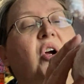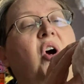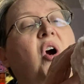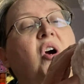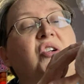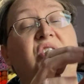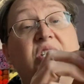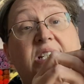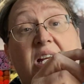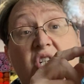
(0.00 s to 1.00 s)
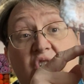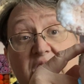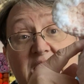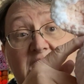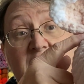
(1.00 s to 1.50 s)
are stitched
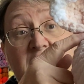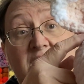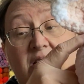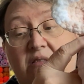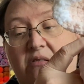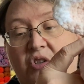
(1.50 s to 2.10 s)
in